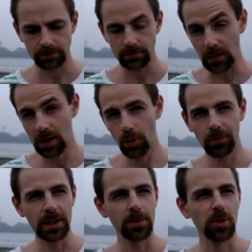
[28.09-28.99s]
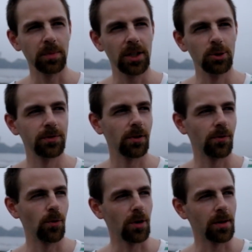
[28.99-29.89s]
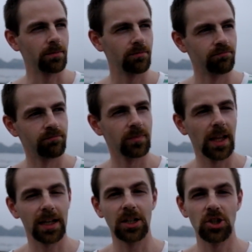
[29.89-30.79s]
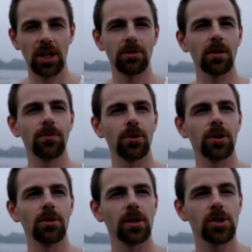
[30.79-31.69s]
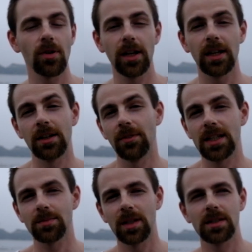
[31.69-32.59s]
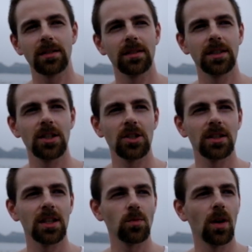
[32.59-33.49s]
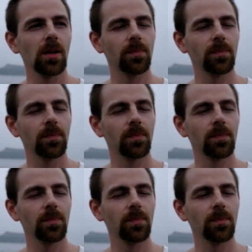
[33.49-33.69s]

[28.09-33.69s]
hopefully it will be useful for, like in general, for your trading and investment decisions as well.